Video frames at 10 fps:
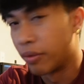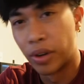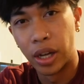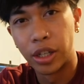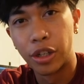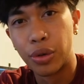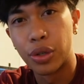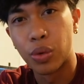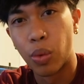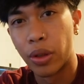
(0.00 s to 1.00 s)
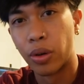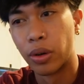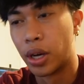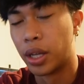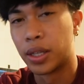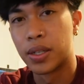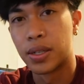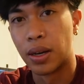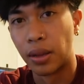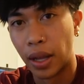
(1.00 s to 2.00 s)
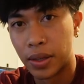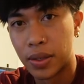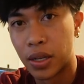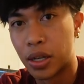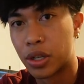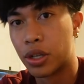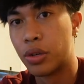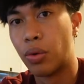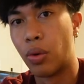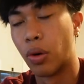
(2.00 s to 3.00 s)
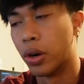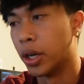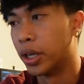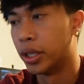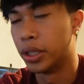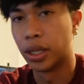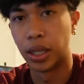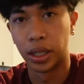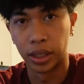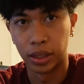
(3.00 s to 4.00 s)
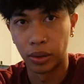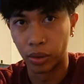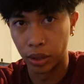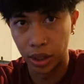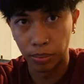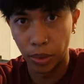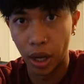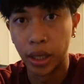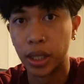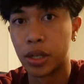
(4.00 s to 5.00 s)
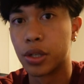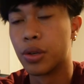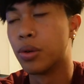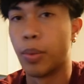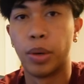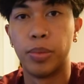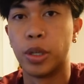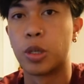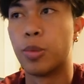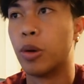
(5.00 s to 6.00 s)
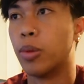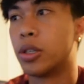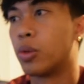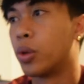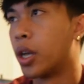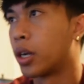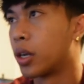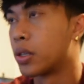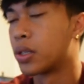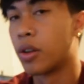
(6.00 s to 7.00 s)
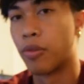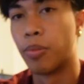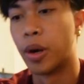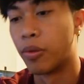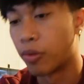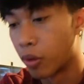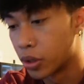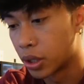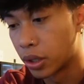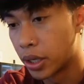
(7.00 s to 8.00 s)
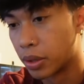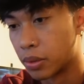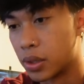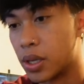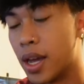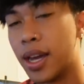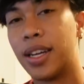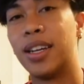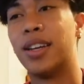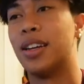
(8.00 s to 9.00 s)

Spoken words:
have not deduced whether or not this is a lens issue or a body issue. I'm gonna be experimenting with that kind of stuff, but unfortunately, today